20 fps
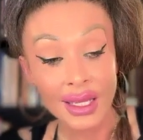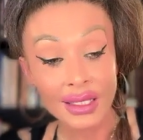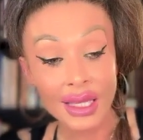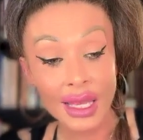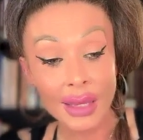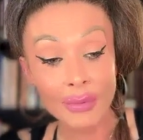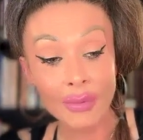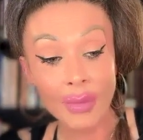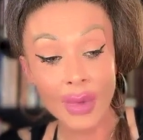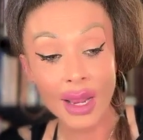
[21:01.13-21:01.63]

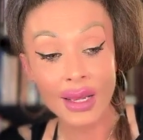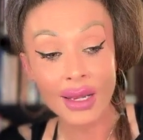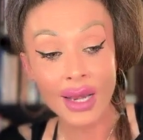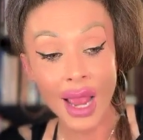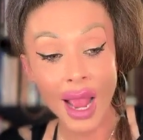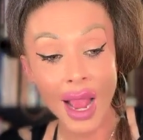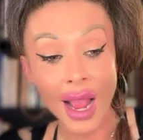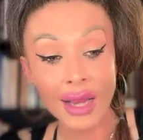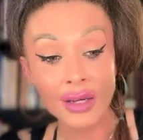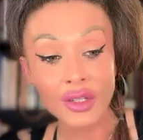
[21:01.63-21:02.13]
they might
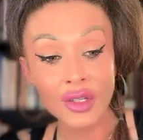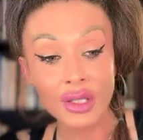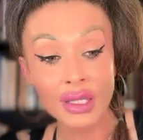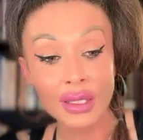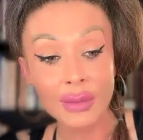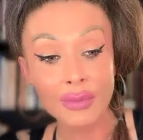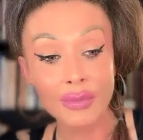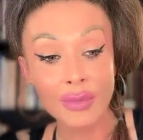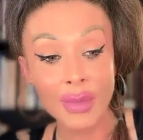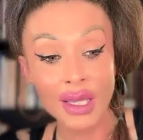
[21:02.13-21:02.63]
actually
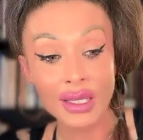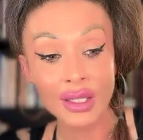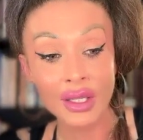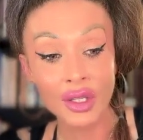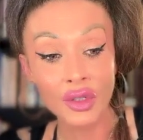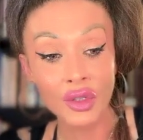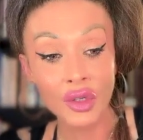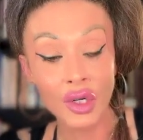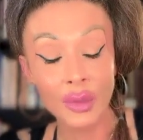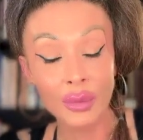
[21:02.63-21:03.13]

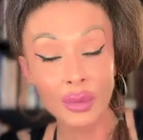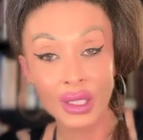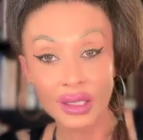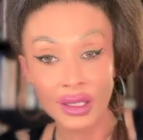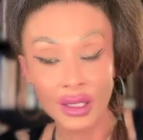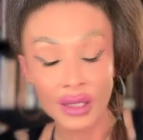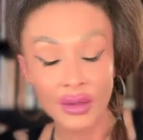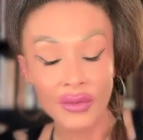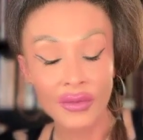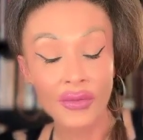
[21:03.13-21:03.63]
misinterpret
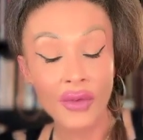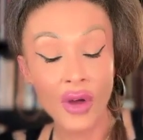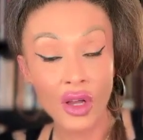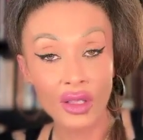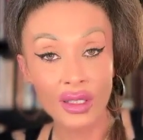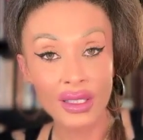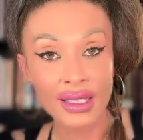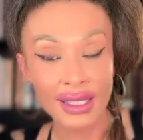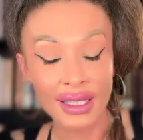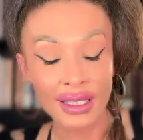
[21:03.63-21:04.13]
this
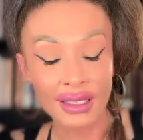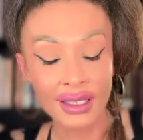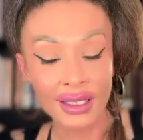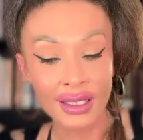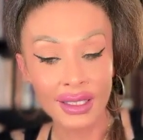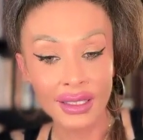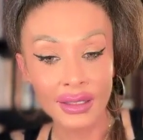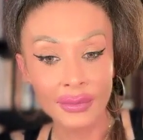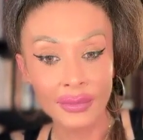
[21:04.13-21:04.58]
volatility